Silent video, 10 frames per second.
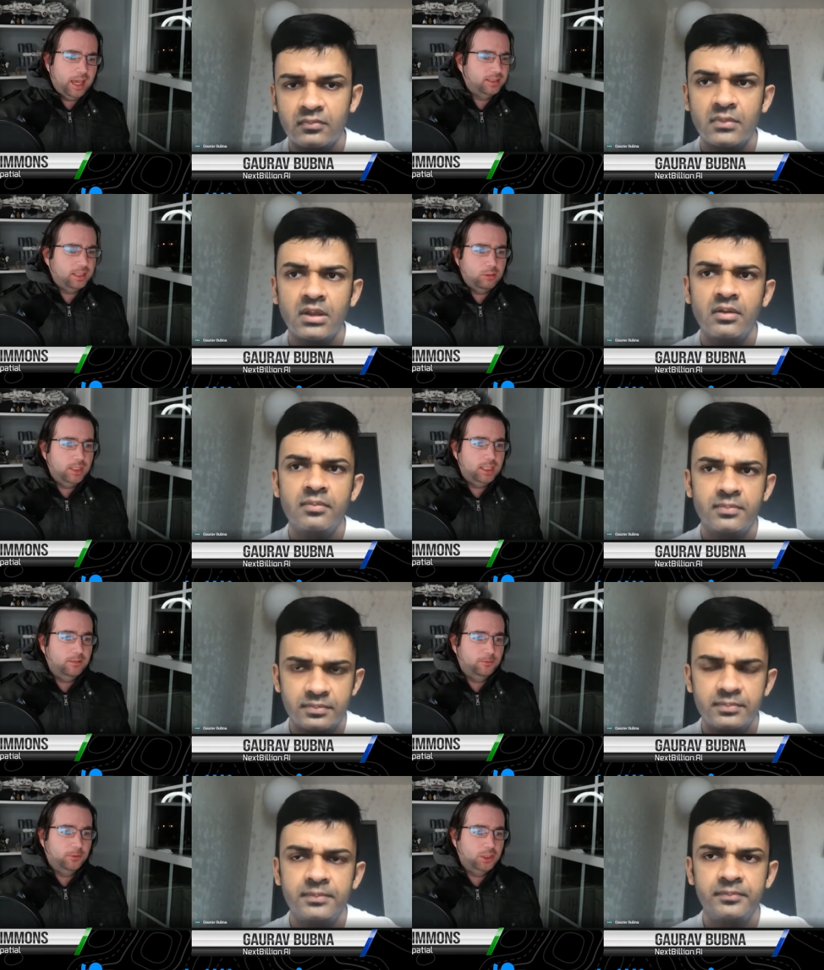Speaker 1: unique
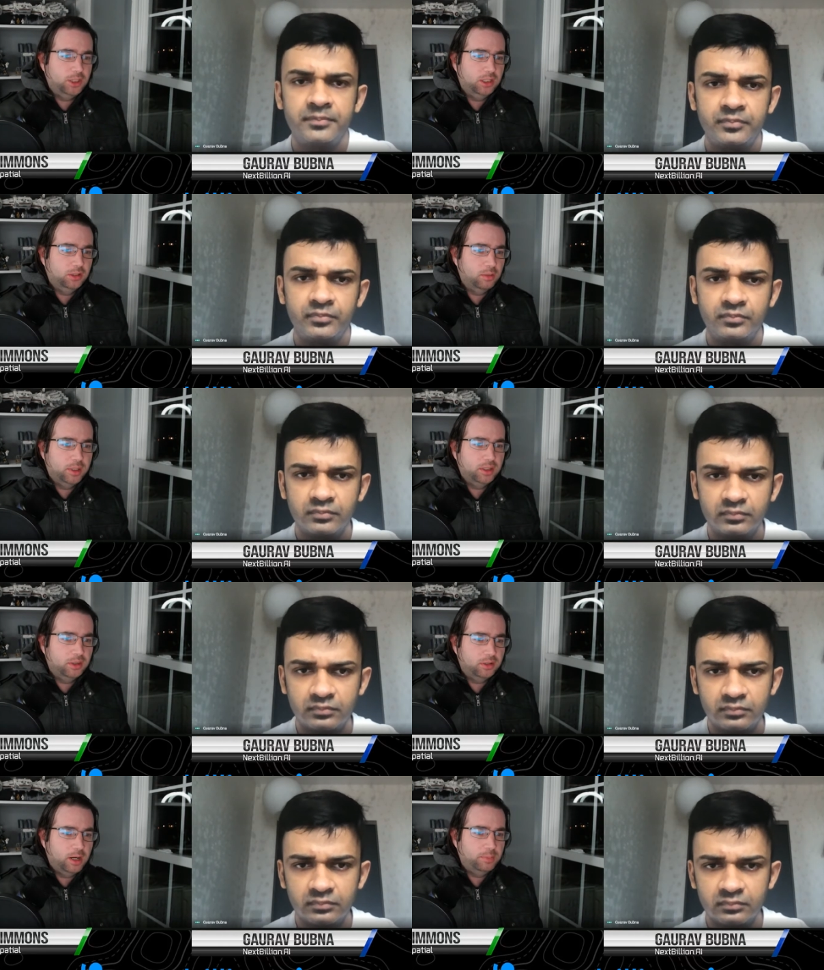differentiator compared to other
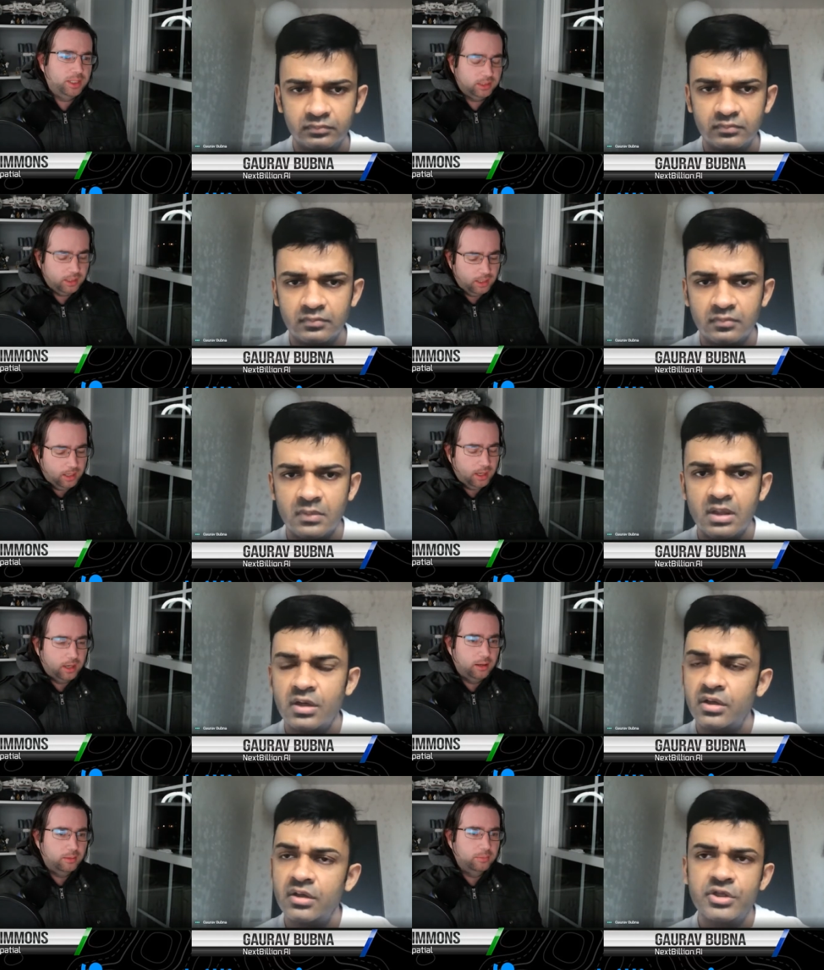companies? Um,
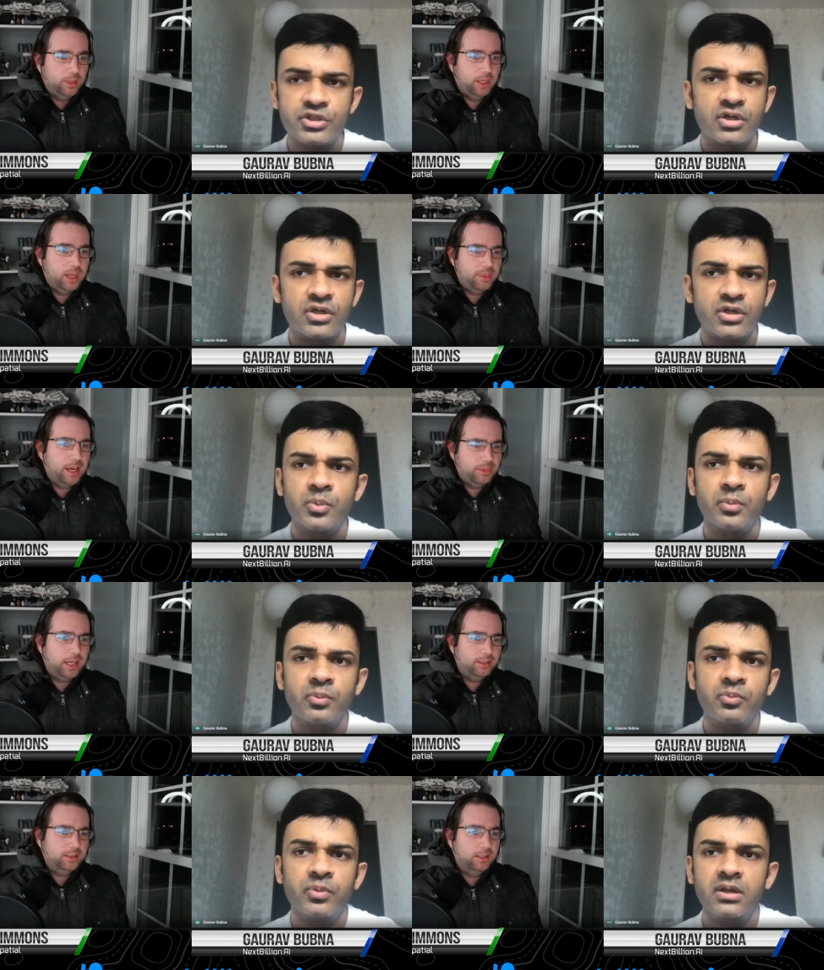and, and that that's an
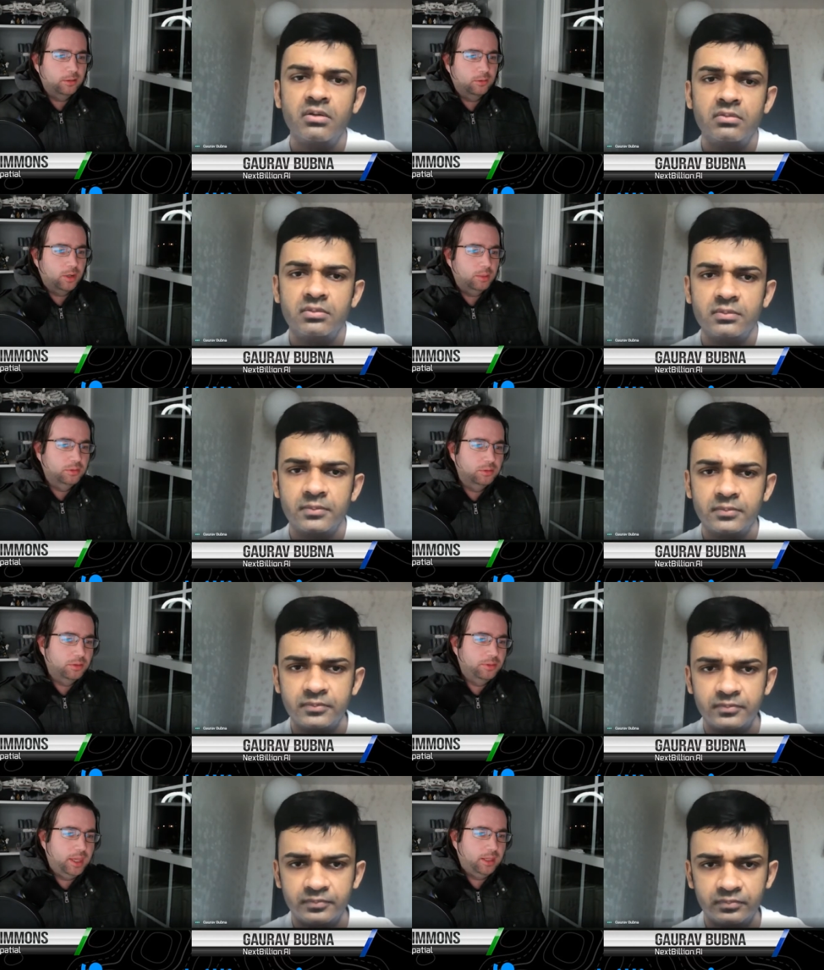incredible
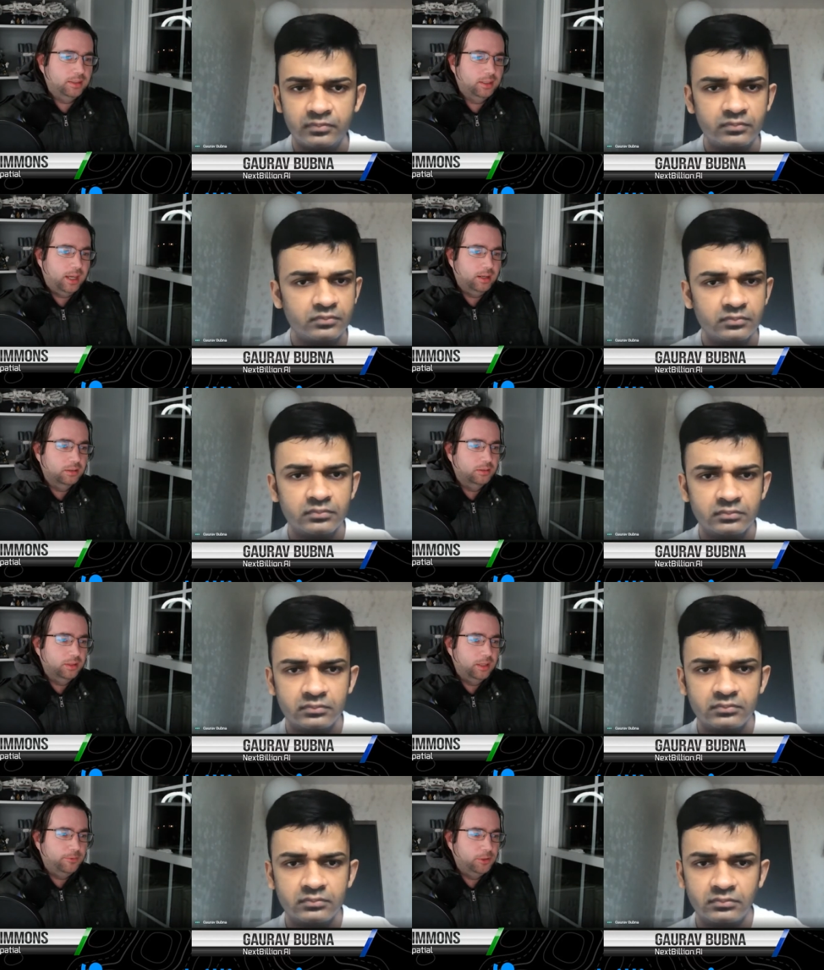thing to handle if
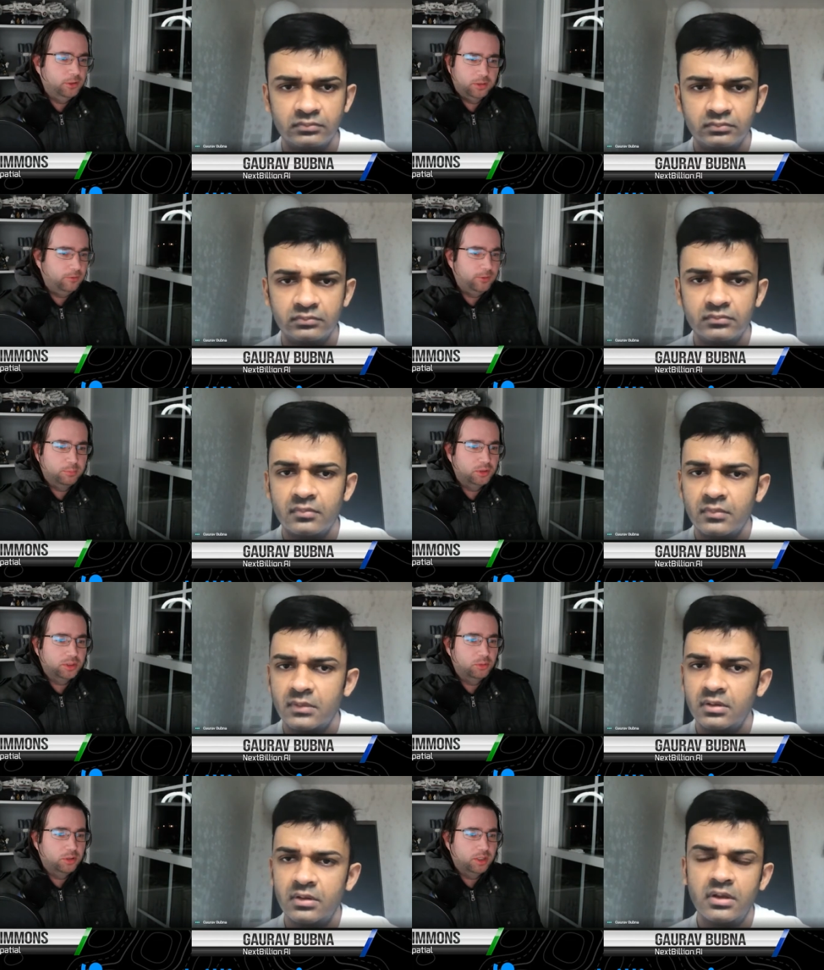you're
Speaker 2: if you're pushing more than
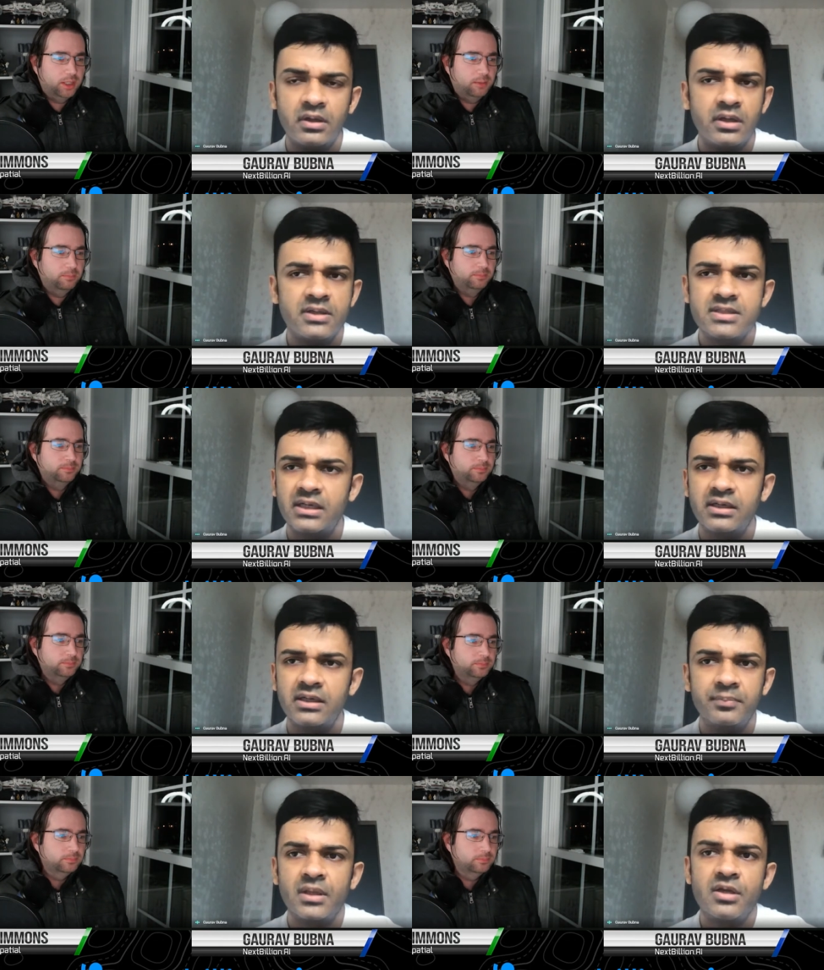them.
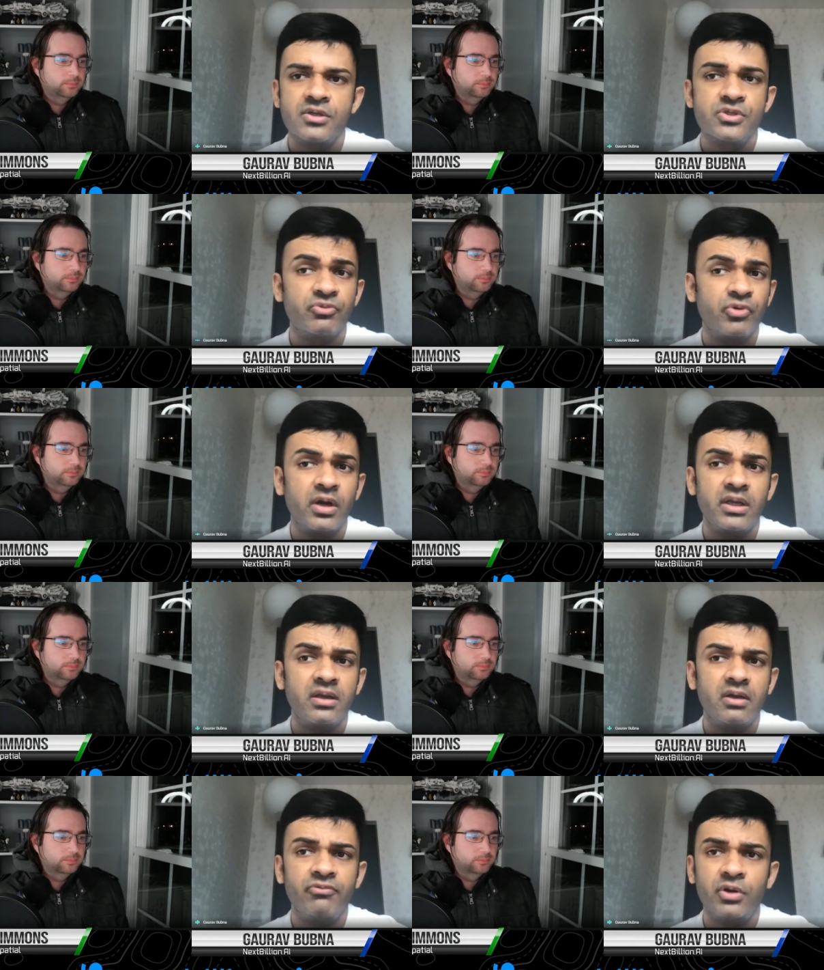So for
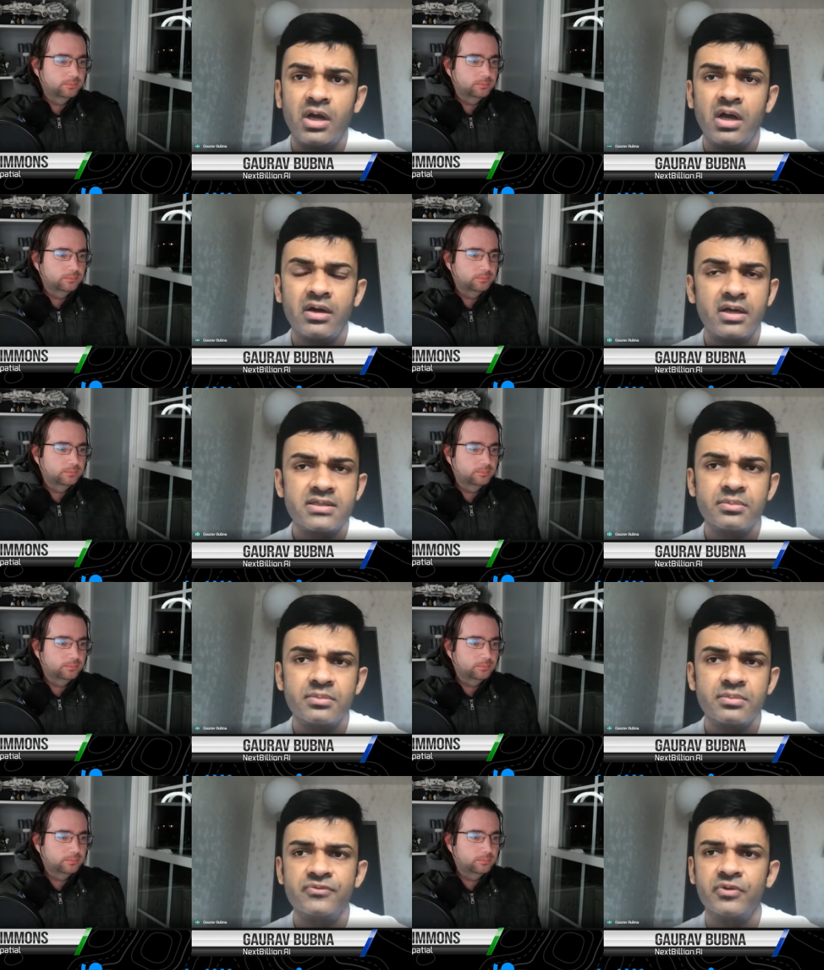for our
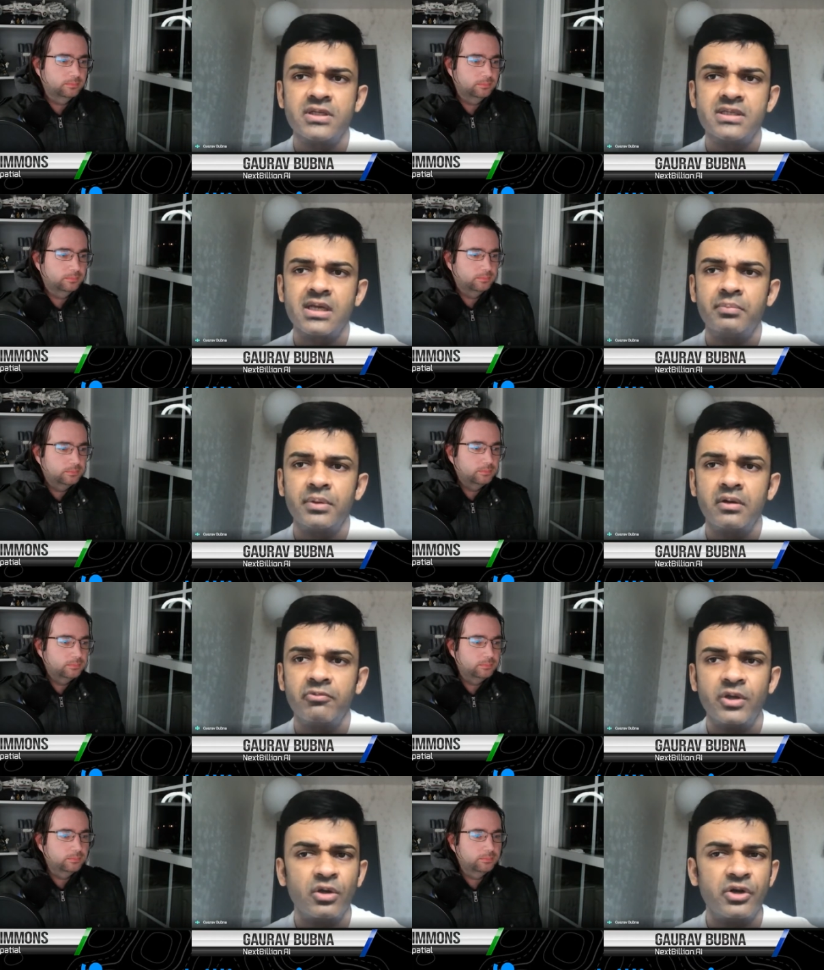customers, for example,
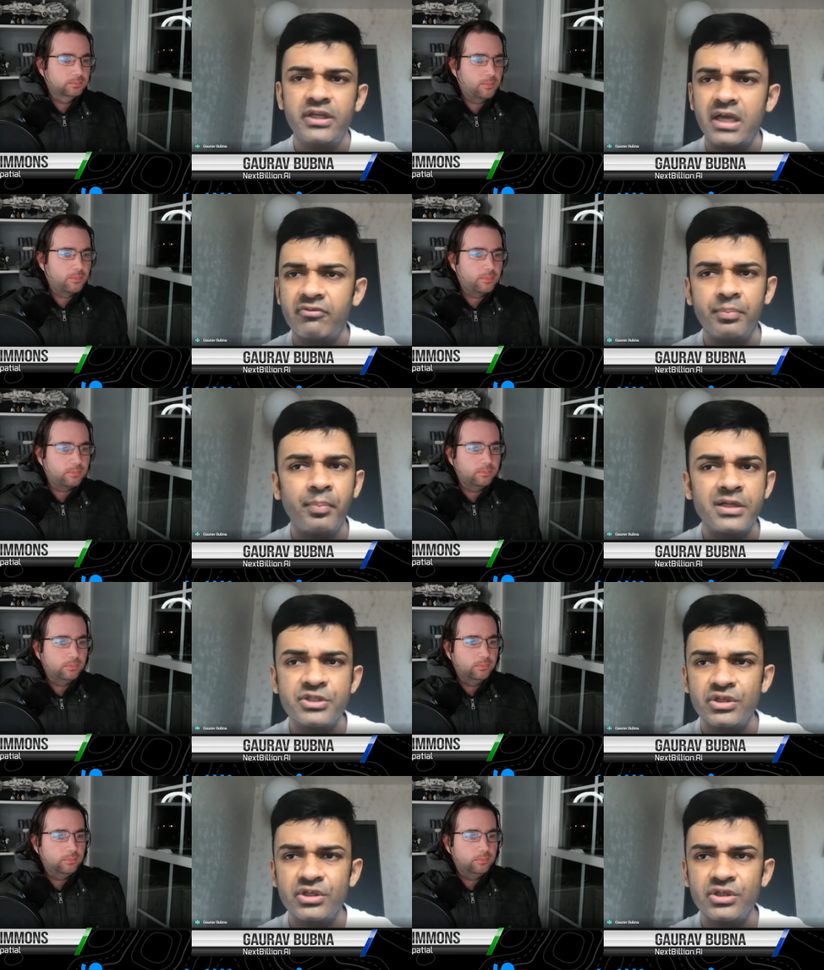we already have a bunch